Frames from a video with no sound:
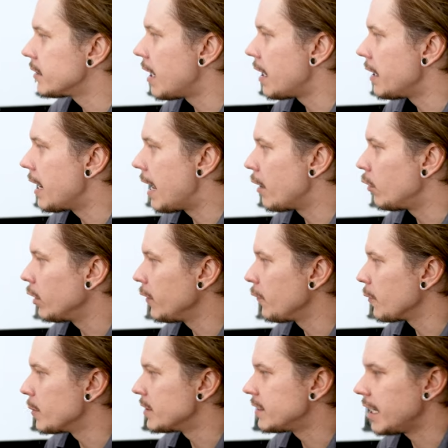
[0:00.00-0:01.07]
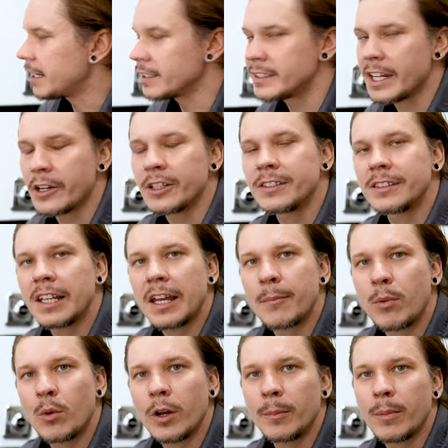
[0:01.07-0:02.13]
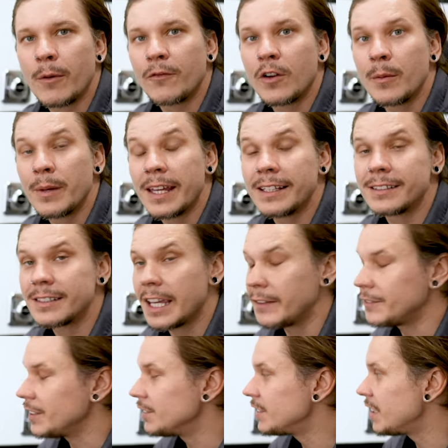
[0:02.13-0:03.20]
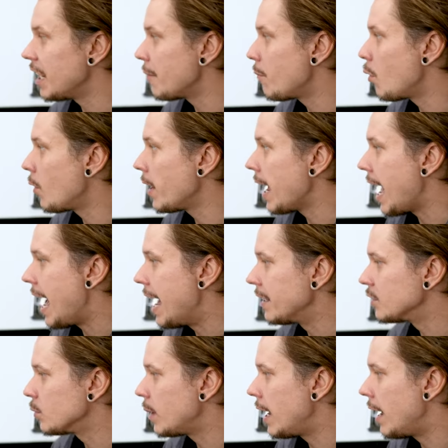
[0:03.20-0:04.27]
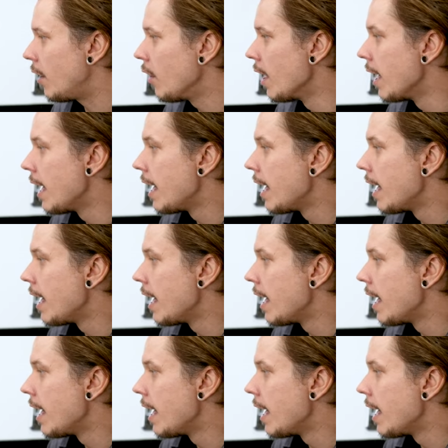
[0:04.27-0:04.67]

uh, not only from a sanitary standpoint, but from a safety standpoint as well.